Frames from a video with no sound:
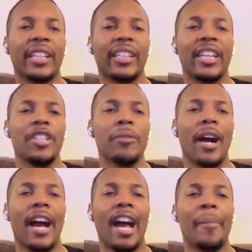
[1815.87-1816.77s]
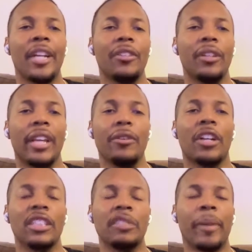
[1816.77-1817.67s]
getting you a hobby that you
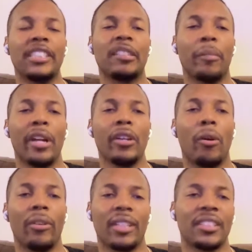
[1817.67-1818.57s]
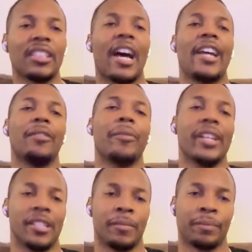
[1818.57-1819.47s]
could just make some money on the side
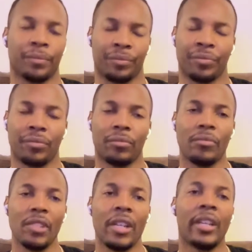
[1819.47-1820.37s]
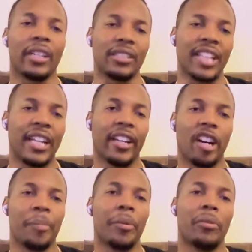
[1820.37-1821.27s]
with. Because that'll
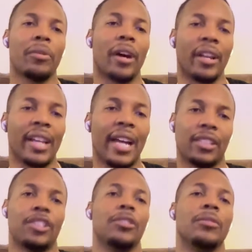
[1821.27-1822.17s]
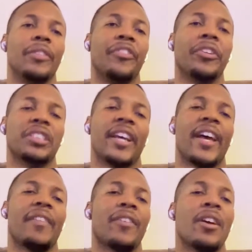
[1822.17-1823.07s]
help you a lot too. If you could just
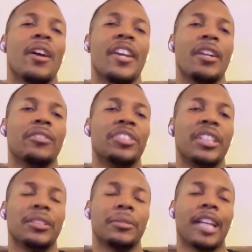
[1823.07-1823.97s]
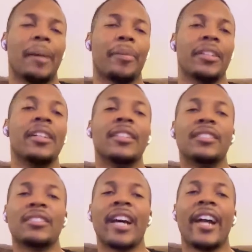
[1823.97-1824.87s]
have, just some type of
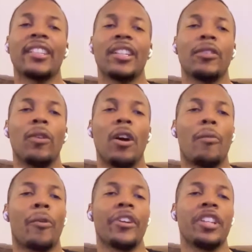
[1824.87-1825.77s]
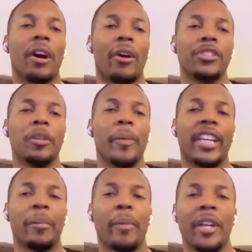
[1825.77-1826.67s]
side thing going where you're also
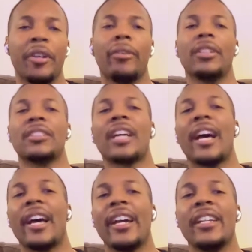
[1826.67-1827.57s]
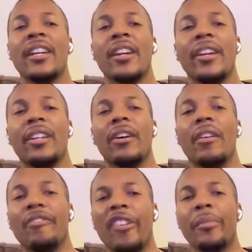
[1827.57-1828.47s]
making money on the side,
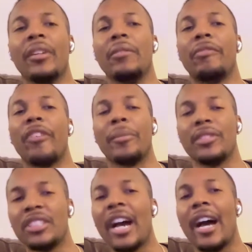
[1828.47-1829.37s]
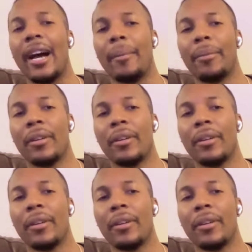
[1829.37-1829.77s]
from your job,